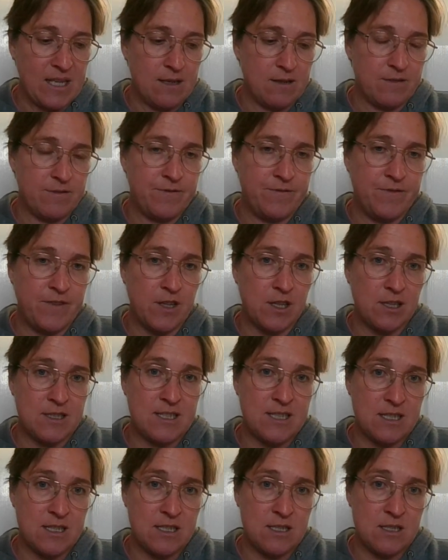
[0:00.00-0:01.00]

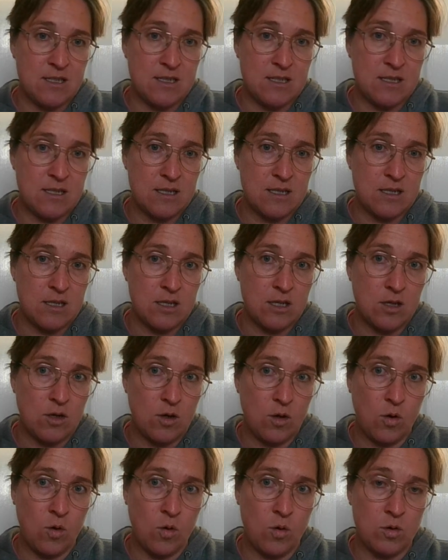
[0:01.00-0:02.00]
Filtered
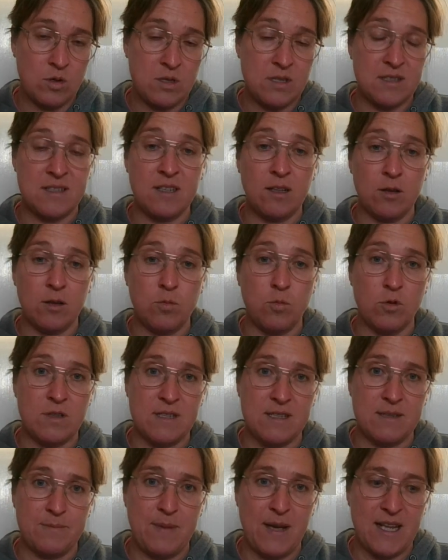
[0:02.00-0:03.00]
or distilled
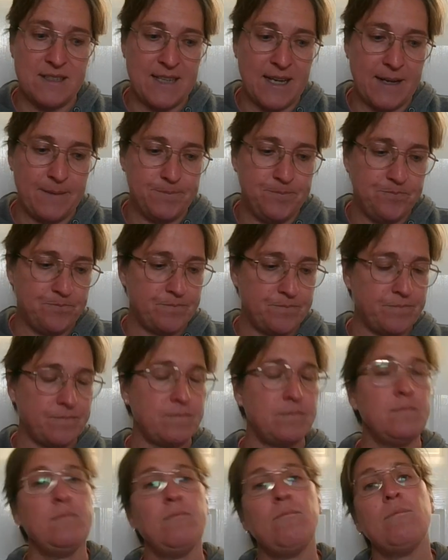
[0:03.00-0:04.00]
water is better.
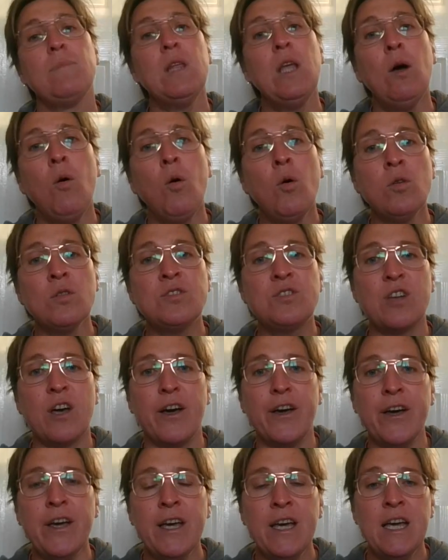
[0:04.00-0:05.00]

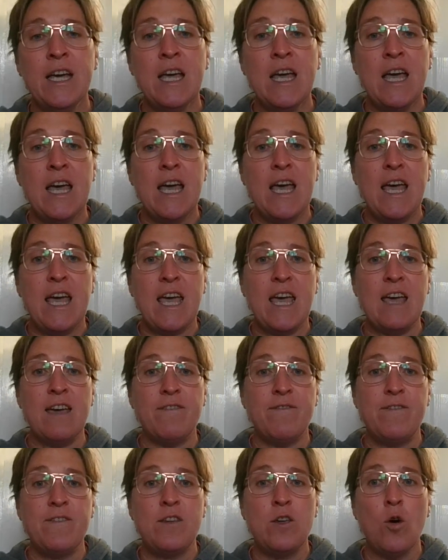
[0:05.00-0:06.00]
Also,
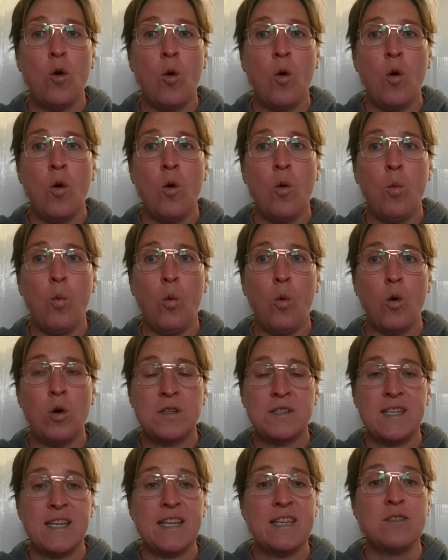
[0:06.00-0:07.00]
if your
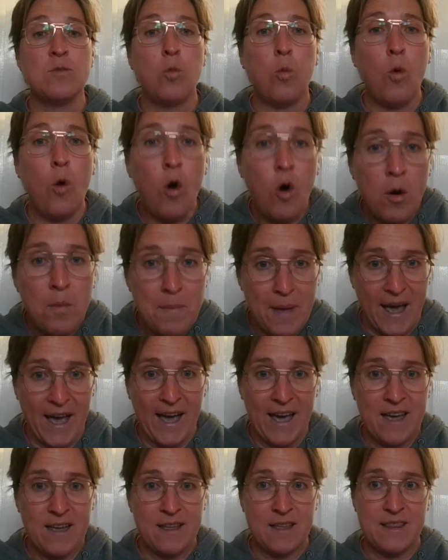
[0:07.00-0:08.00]
water is
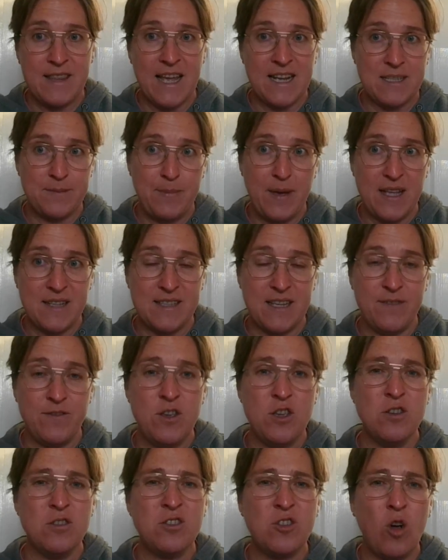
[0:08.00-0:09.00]
warmer, that's better. If
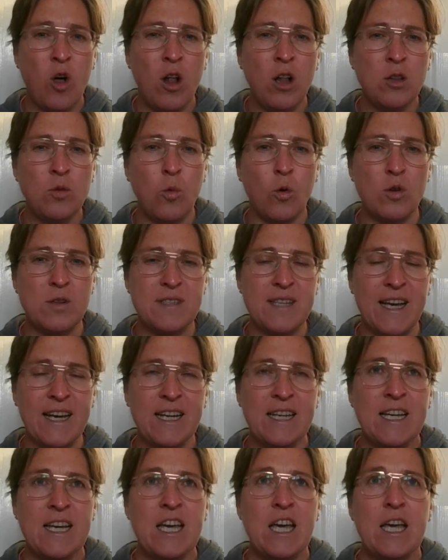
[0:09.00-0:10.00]
you use cold
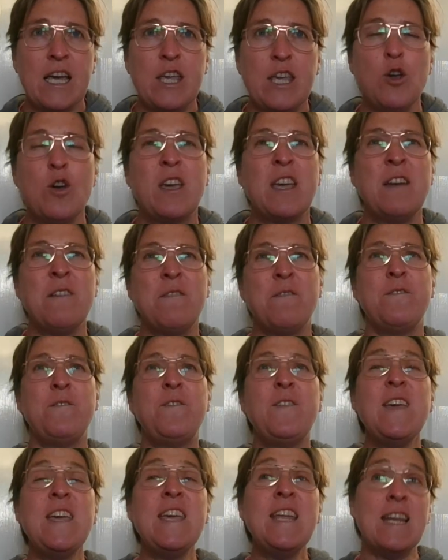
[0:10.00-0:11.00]
water, you can
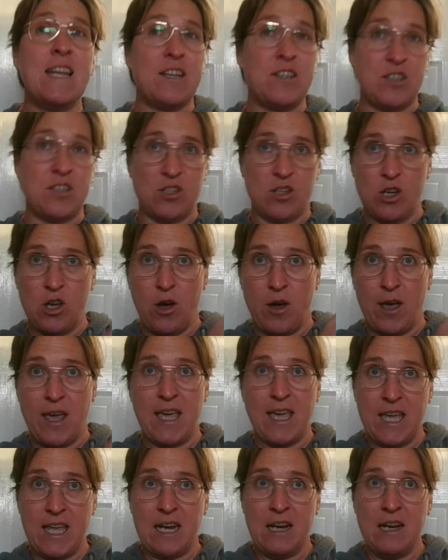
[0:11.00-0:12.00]
feel it
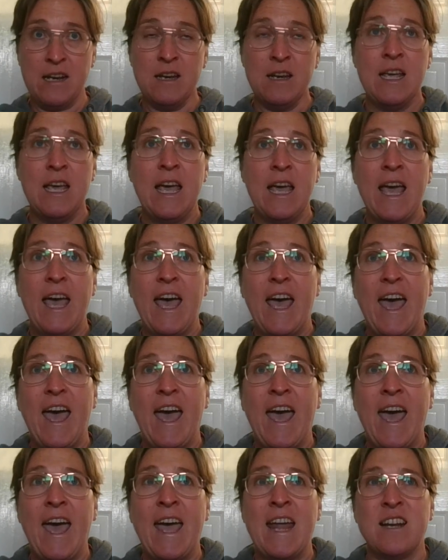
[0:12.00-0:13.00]
going in,
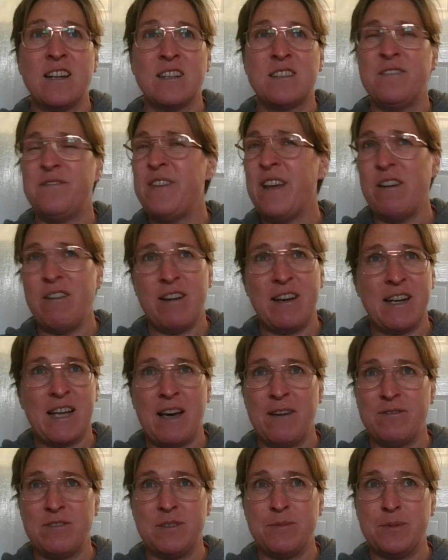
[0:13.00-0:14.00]
and it's very
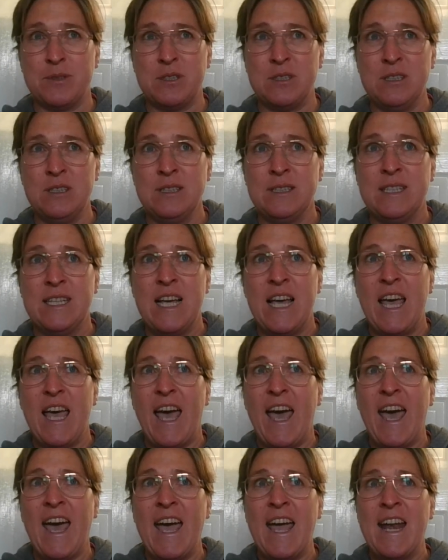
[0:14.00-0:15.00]
uncomfortable.
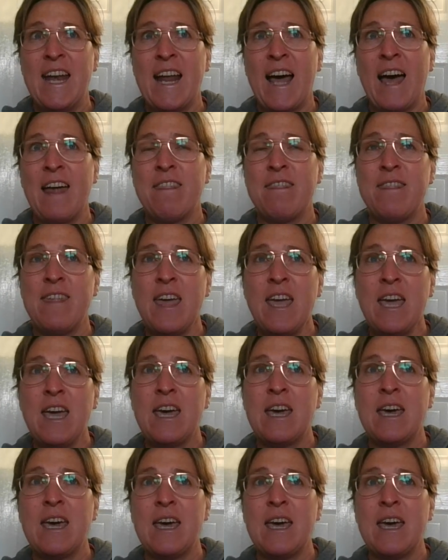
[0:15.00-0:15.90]
And I think,